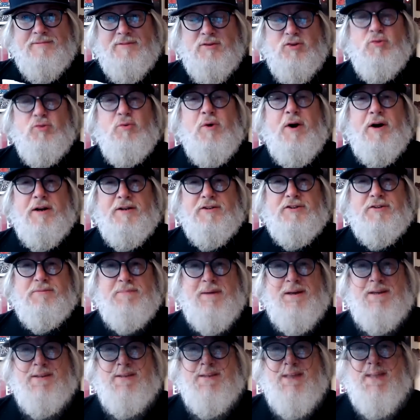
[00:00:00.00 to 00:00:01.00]
You want to
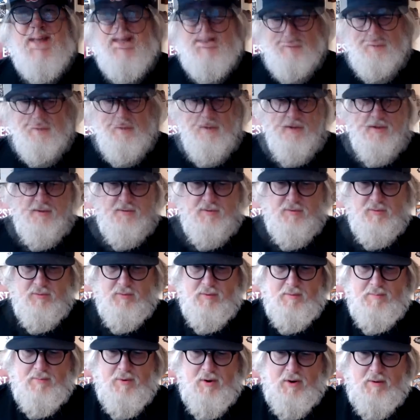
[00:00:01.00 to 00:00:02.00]
smell that.
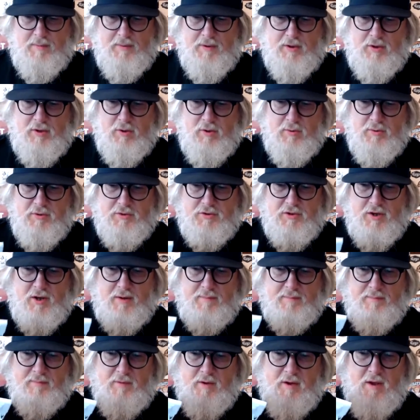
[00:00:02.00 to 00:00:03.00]
Doing a barbecue or
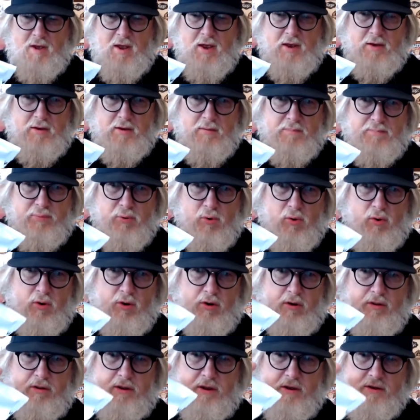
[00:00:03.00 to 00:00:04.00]
something. You
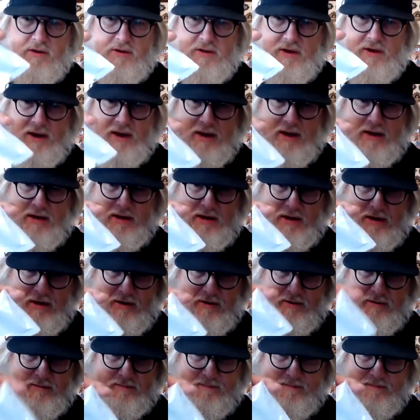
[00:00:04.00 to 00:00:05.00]
pour this in
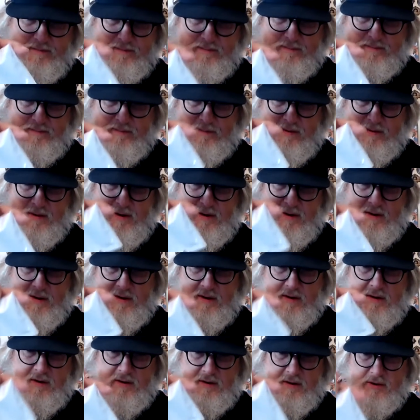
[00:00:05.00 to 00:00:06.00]
here.
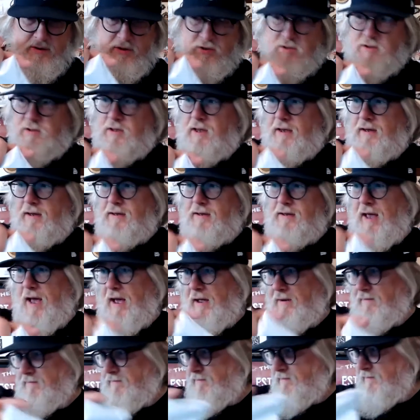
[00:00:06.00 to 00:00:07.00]
Just like that.